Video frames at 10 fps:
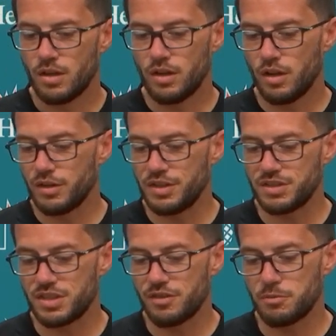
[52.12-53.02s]
Oh,
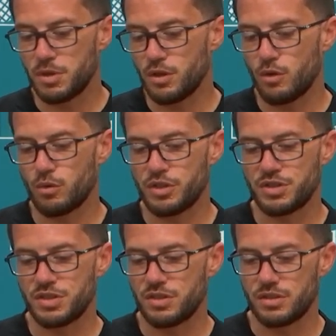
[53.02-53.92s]
he's given me no
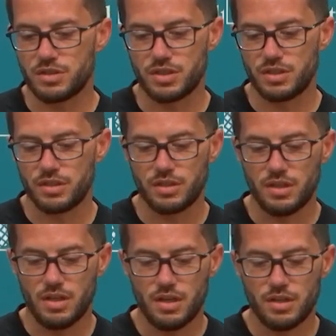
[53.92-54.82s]
reason to
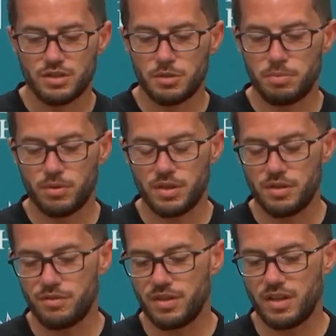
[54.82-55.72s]

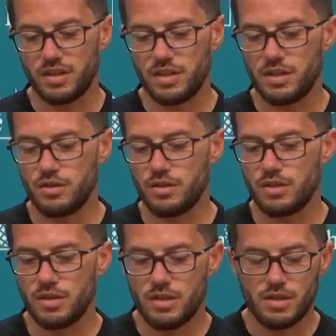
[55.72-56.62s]
believe that he
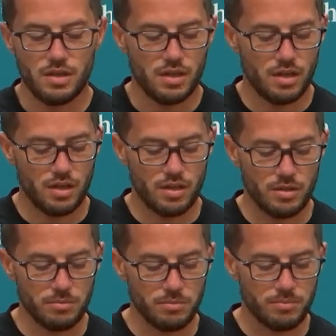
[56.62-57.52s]

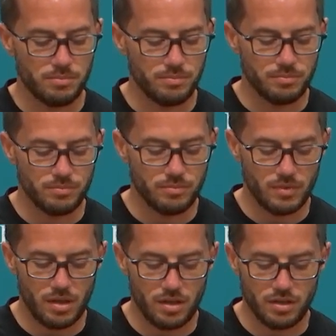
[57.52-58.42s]
won't
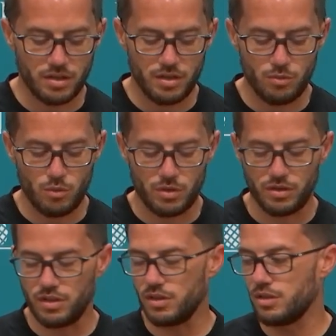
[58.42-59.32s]

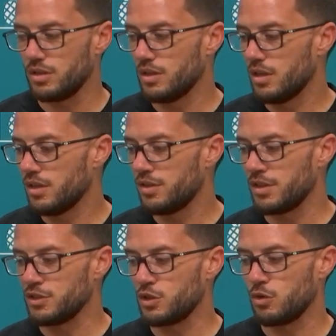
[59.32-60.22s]
get the
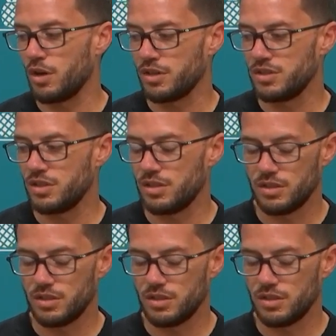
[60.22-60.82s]
things corrected.